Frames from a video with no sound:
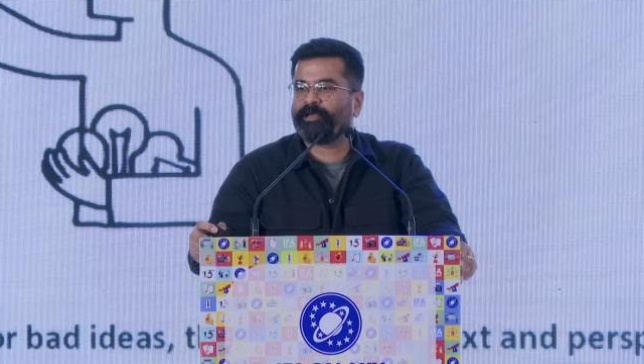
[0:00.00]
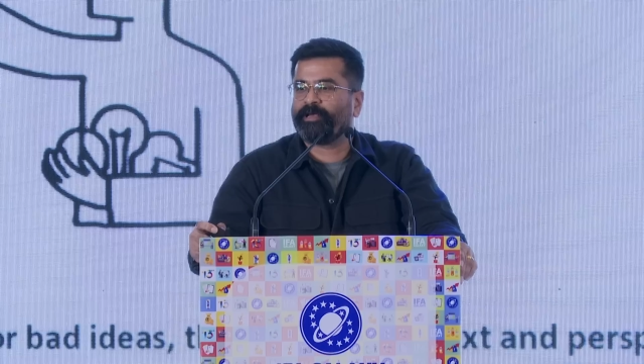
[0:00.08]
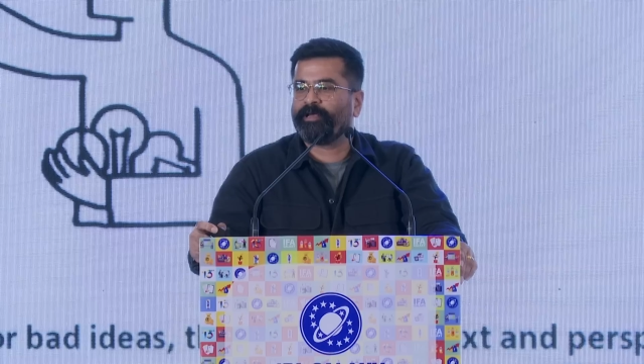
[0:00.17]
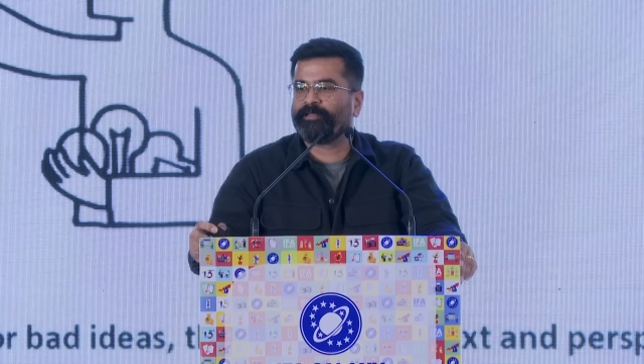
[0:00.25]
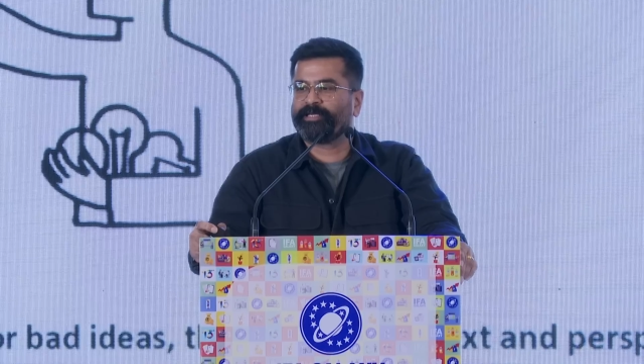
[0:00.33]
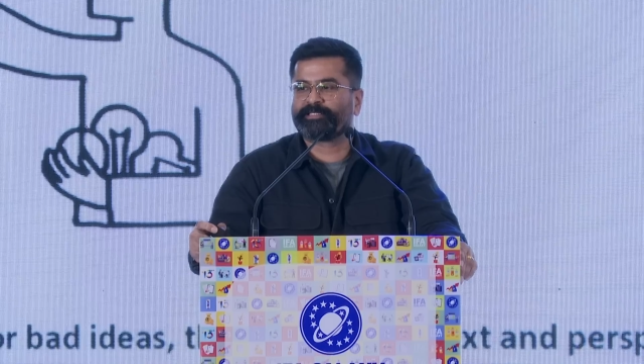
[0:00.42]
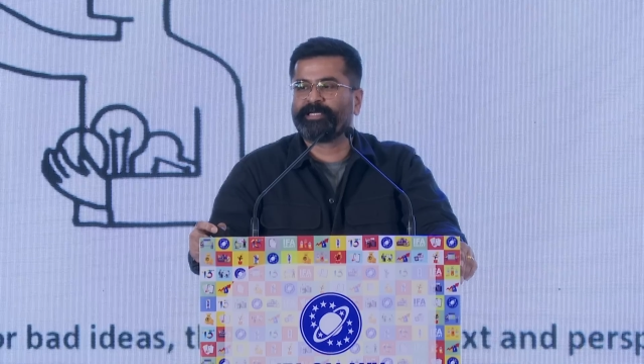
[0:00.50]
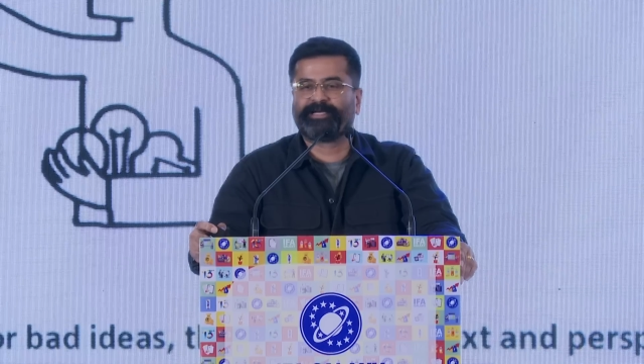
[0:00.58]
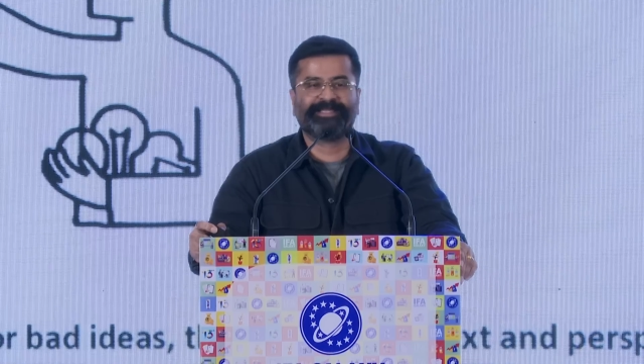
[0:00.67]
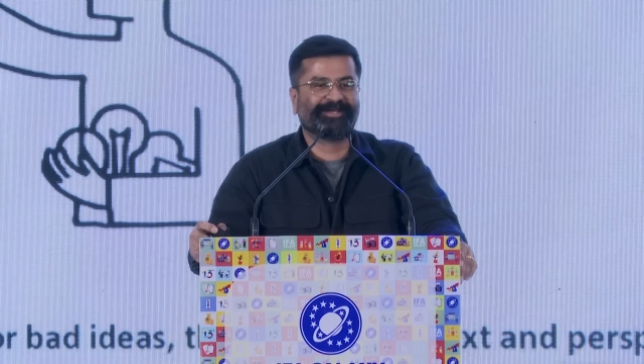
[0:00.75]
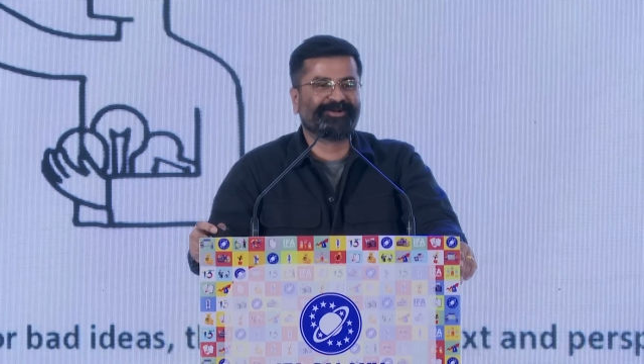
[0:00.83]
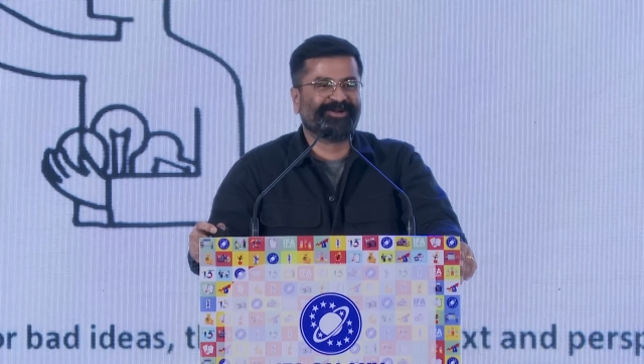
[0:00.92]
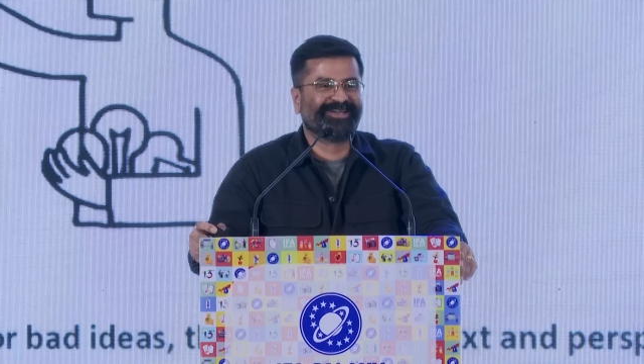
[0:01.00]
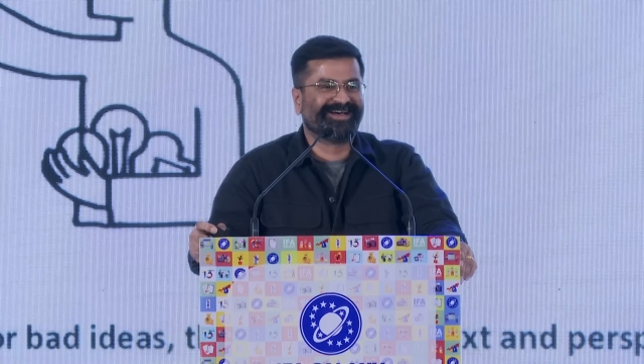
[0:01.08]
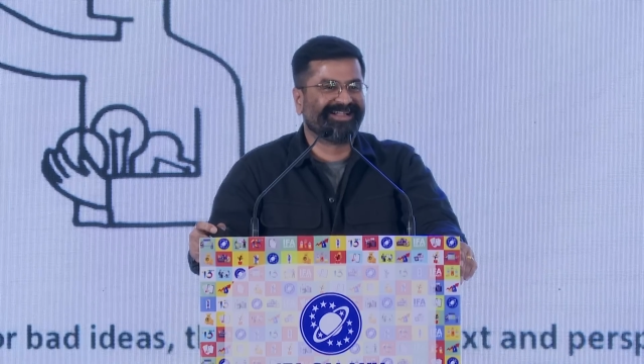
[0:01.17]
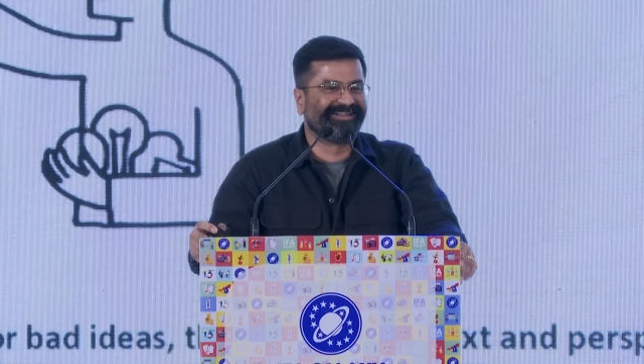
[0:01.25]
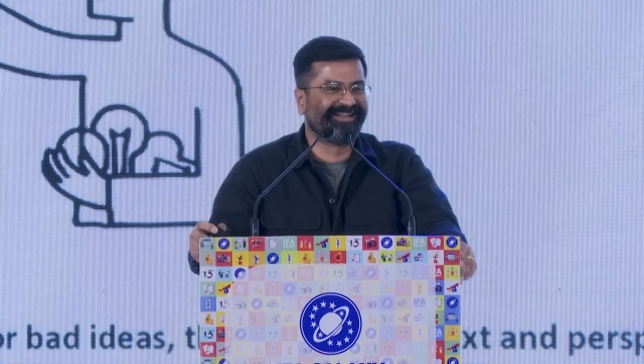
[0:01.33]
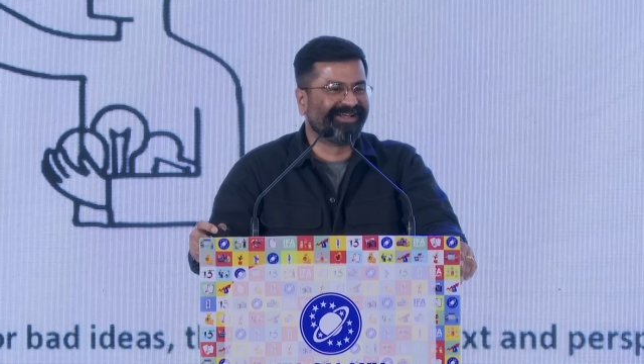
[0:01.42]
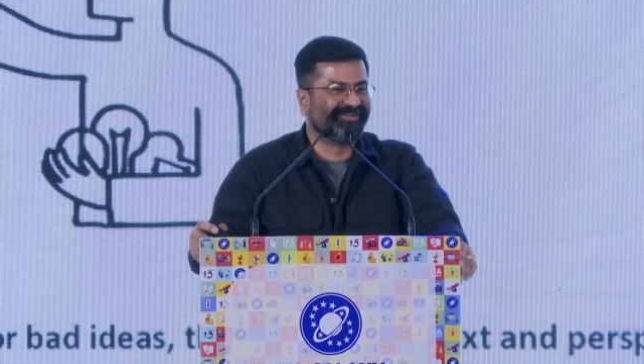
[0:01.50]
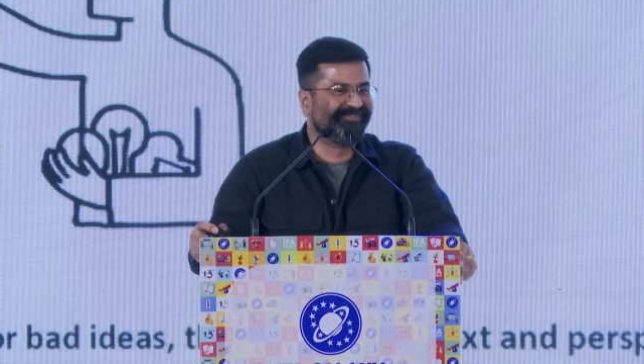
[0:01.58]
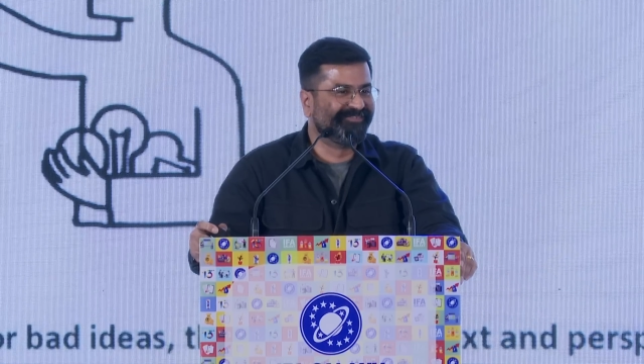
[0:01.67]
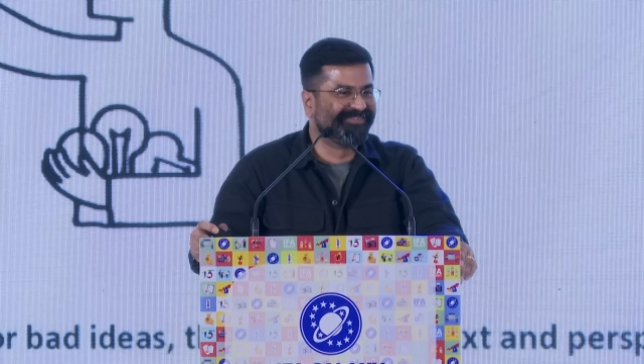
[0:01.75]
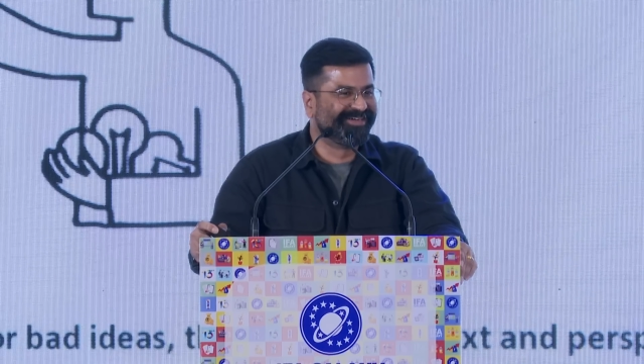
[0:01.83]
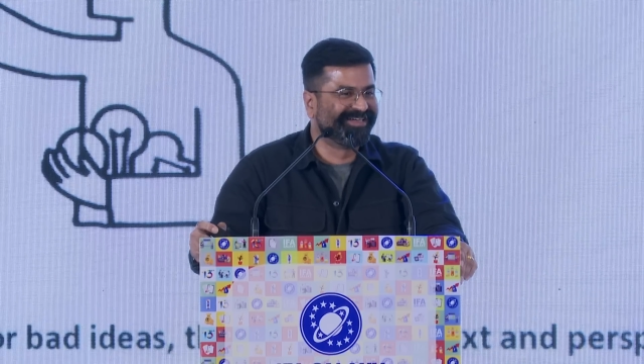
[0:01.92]
There's nothing called
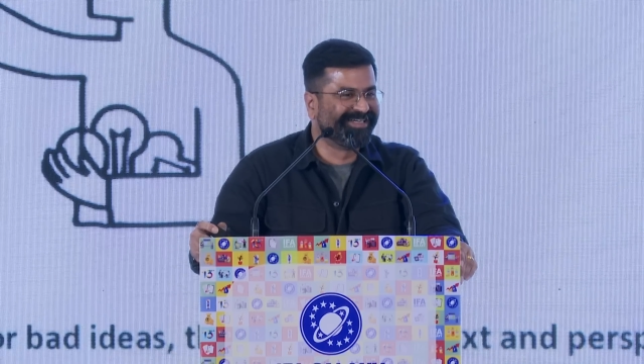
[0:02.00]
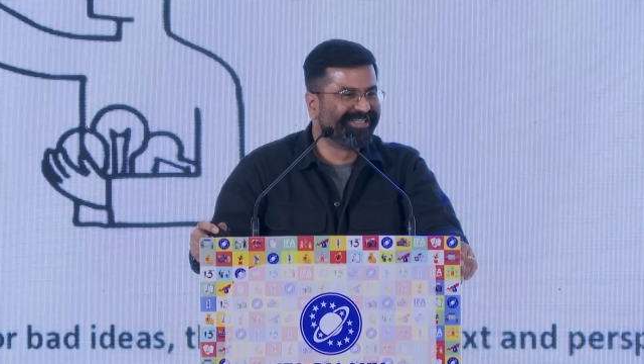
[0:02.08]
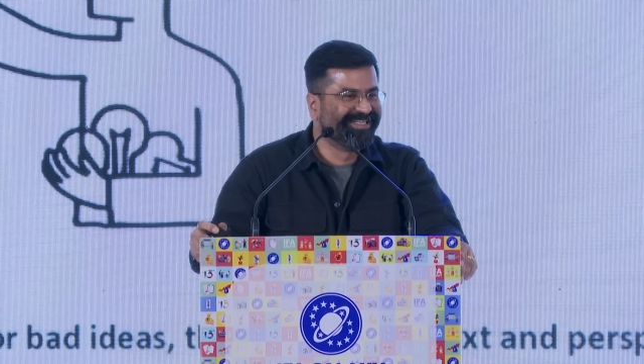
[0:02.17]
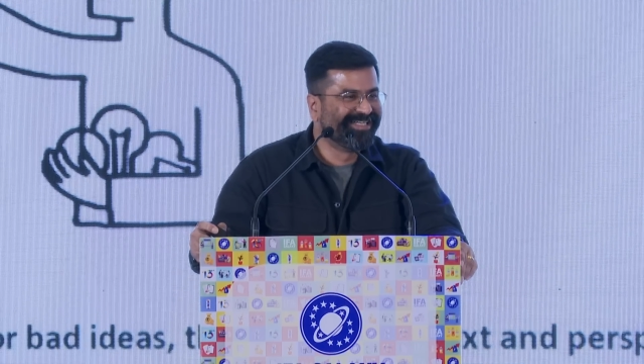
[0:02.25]
unlove.